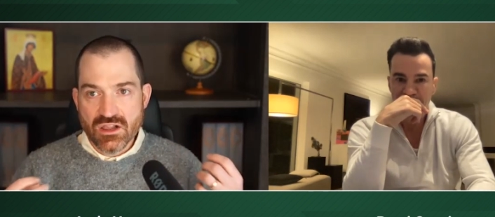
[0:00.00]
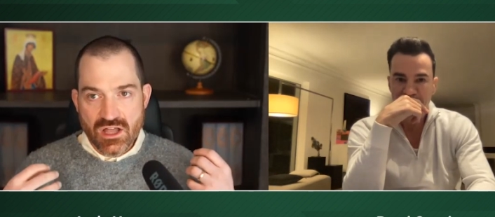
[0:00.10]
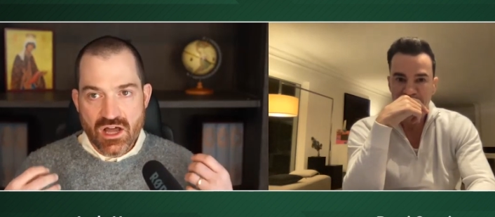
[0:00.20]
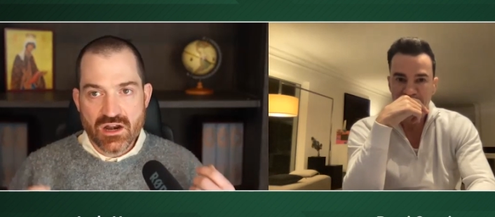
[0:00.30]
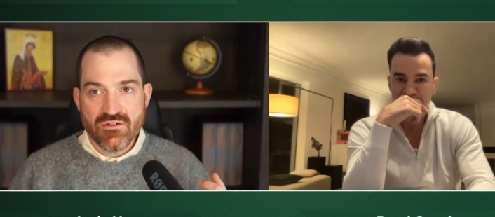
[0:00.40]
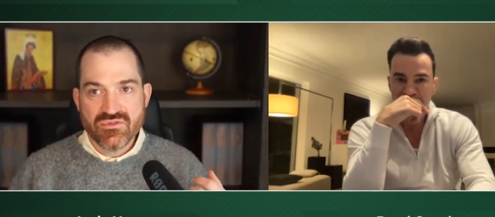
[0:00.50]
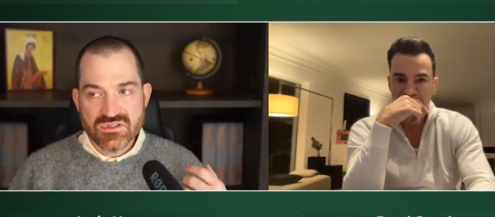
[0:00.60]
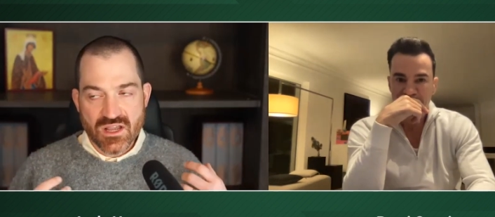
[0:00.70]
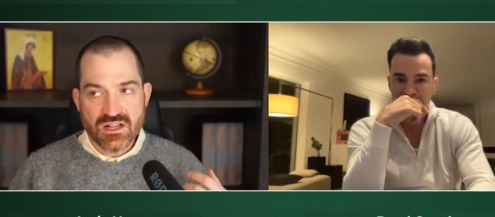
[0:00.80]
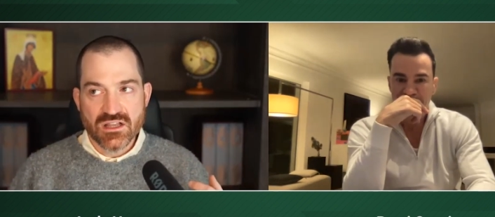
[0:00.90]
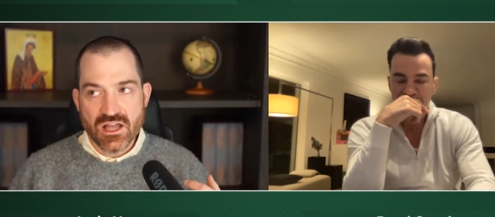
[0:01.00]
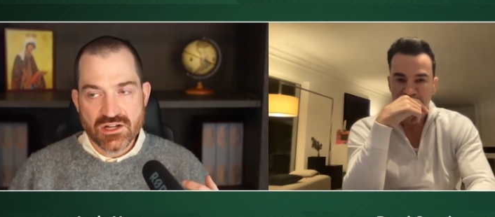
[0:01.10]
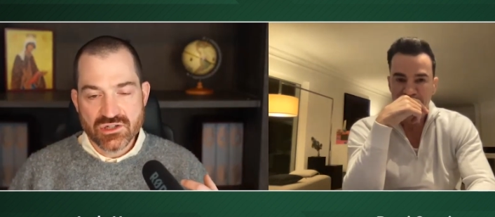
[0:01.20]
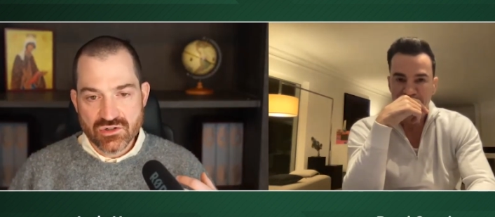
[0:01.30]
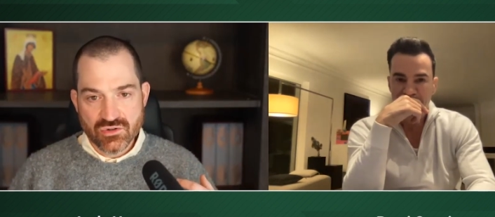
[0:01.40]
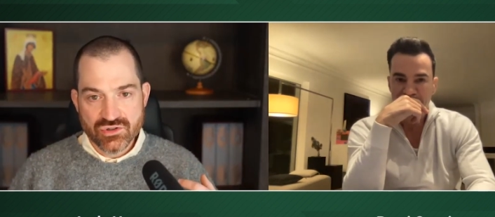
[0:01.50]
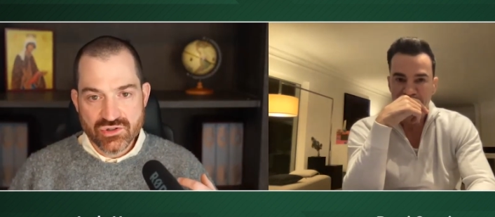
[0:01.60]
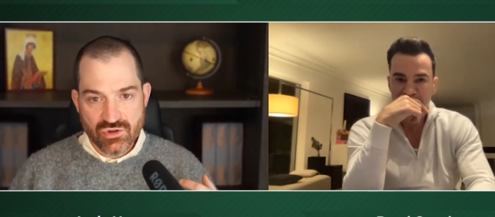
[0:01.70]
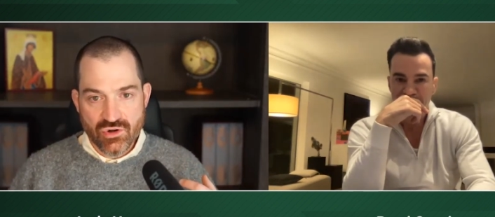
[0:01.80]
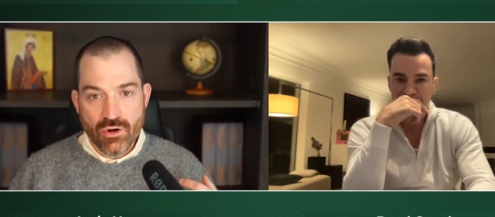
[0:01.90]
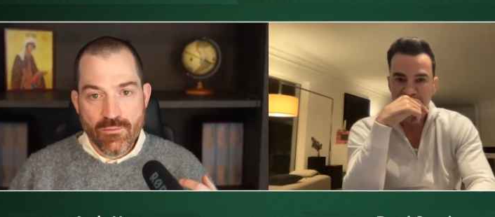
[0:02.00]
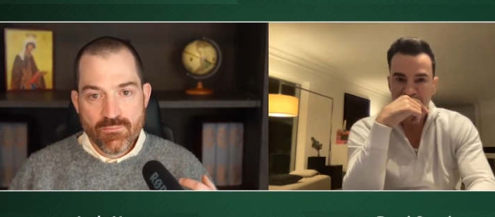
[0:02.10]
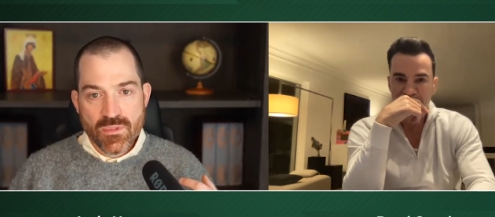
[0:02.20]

Speaker 1: lot of psychological toll.